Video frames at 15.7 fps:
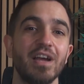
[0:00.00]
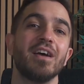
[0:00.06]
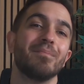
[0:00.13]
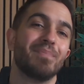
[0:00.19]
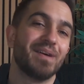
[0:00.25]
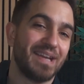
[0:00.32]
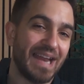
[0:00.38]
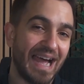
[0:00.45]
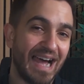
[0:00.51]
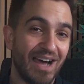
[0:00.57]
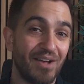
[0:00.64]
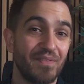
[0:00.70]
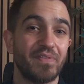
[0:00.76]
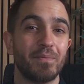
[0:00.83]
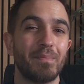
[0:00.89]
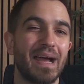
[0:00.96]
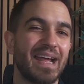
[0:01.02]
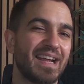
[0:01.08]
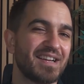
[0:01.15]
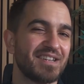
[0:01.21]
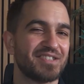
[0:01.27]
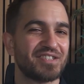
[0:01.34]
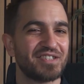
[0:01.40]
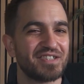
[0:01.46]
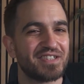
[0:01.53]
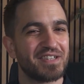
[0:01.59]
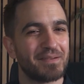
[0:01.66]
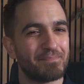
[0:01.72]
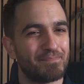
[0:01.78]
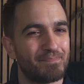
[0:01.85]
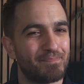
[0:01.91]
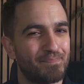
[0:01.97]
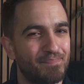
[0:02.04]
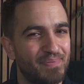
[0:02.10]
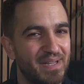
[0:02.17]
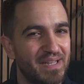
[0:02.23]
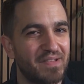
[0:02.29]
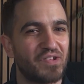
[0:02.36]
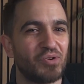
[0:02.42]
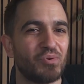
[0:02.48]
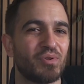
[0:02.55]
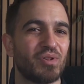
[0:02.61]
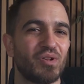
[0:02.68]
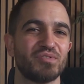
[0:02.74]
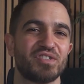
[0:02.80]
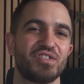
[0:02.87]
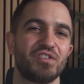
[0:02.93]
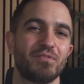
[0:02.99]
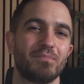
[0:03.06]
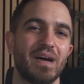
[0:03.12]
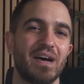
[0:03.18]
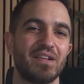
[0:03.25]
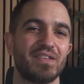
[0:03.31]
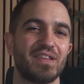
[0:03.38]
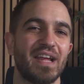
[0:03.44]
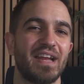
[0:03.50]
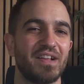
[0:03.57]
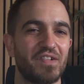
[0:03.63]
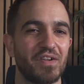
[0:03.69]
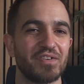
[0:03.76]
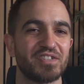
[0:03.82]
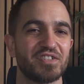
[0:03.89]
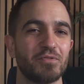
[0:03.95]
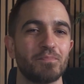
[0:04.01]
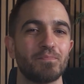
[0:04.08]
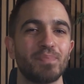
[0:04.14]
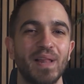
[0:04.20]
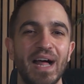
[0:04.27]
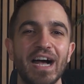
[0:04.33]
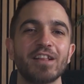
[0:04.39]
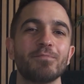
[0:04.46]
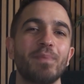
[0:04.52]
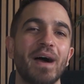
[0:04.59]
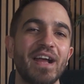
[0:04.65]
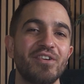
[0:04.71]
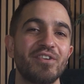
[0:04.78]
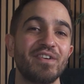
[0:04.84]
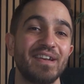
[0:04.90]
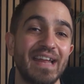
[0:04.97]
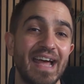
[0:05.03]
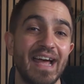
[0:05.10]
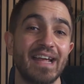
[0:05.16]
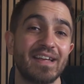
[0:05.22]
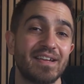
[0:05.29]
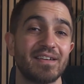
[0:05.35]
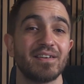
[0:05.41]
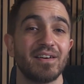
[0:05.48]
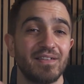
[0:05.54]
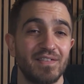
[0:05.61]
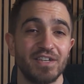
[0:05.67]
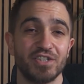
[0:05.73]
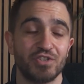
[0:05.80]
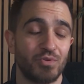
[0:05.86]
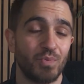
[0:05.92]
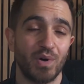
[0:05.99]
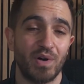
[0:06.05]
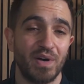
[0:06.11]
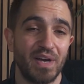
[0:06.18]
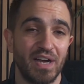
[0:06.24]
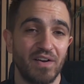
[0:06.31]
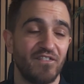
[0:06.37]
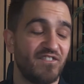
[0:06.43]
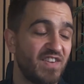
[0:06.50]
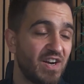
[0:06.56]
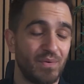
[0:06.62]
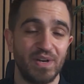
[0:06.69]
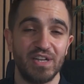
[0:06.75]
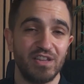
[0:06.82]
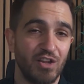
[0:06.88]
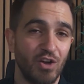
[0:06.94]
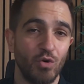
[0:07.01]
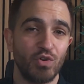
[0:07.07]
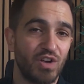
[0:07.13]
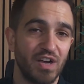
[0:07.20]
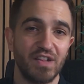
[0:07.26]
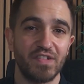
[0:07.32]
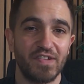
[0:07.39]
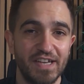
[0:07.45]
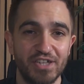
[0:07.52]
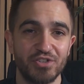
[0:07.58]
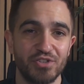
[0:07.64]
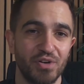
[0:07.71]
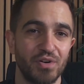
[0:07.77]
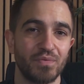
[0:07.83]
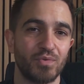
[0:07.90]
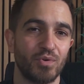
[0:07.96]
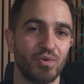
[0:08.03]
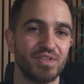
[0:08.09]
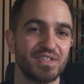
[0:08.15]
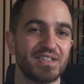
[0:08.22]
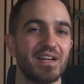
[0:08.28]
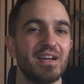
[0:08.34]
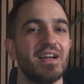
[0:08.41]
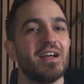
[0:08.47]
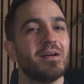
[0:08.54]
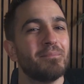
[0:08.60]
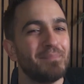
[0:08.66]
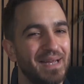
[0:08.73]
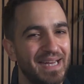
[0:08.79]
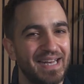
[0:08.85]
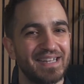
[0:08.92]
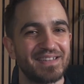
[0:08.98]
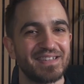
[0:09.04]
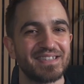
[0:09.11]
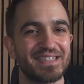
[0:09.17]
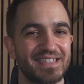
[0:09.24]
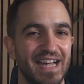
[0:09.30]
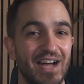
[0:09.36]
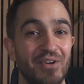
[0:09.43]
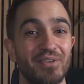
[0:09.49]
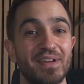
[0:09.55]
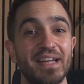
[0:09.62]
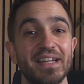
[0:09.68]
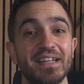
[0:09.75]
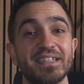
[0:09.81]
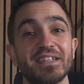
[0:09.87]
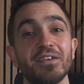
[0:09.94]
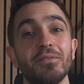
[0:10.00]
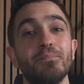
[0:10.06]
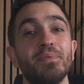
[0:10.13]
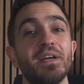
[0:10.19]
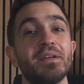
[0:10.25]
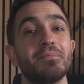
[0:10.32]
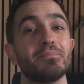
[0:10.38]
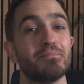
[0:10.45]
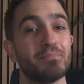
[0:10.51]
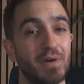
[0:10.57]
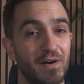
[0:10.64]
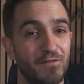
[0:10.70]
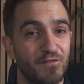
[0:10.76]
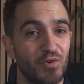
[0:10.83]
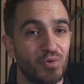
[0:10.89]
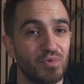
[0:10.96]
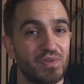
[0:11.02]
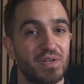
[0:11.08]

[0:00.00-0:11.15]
But now the mic is just a bit too close to your mouth, and it's also blocked by your neck, unless you're wearing a very low-cut t-shirt, of course, meaning the sound gets a bit muffled.